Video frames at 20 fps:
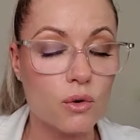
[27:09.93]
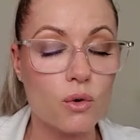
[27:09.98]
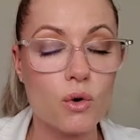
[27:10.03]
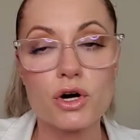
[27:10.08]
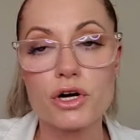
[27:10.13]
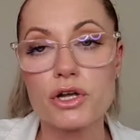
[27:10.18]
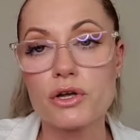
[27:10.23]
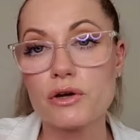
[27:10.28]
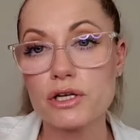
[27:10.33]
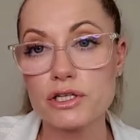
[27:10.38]

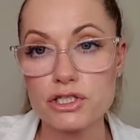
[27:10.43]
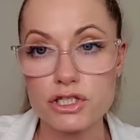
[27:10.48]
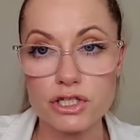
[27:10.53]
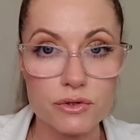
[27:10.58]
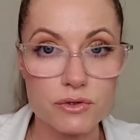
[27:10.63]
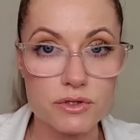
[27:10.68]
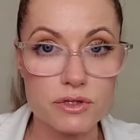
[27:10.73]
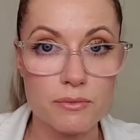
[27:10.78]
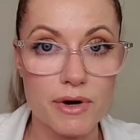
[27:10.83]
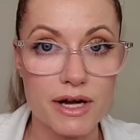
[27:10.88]
or you can
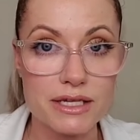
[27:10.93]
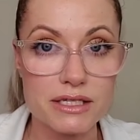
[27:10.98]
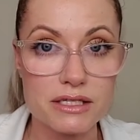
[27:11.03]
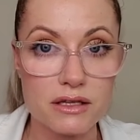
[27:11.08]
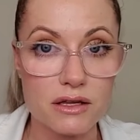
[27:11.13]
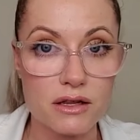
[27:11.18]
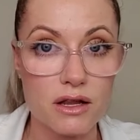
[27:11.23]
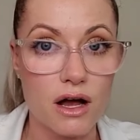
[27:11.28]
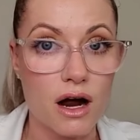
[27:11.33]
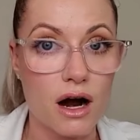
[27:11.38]
choose a
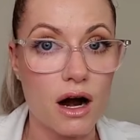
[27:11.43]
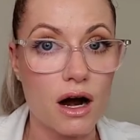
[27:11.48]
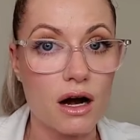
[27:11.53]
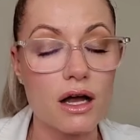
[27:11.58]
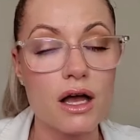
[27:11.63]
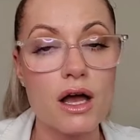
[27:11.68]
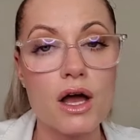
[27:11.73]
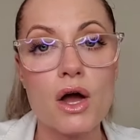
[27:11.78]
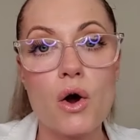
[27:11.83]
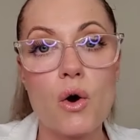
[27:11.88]

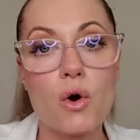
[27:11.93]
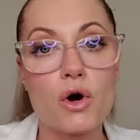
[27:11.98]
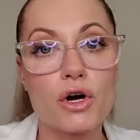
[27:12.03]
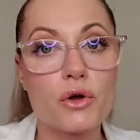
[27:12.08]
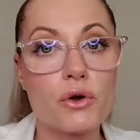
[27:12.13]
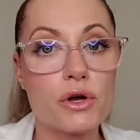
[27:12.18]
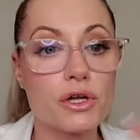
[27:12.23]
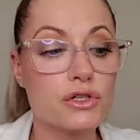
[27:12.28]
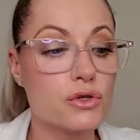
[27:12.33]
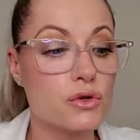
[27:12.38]
micellar or
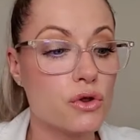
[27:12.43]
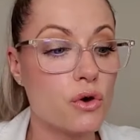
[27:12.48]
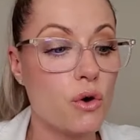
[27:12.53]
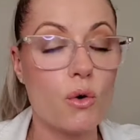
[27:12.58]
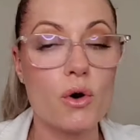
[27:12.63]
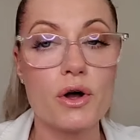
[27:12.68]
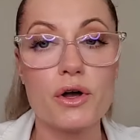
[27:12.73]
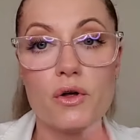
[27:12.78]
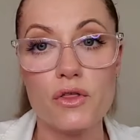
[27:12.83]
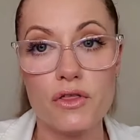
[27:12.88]
you can do
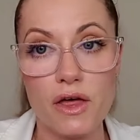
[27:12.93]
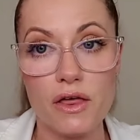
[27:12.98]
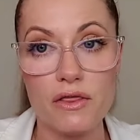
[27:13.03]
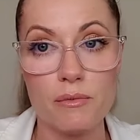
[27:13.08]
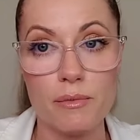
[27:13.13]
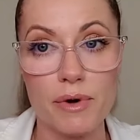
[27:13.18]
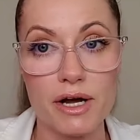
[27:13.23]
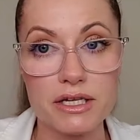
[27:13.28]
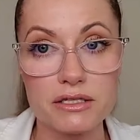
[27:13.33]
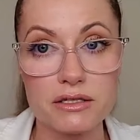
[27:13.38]
the oil
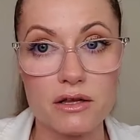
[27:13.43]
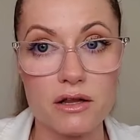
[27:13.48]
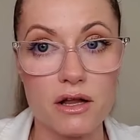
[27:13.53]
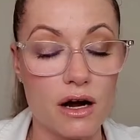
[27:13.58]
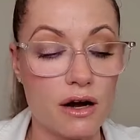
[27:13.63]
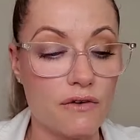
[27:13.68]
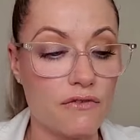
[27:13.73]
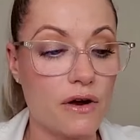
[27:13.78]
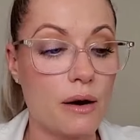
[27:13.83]
then the micellar.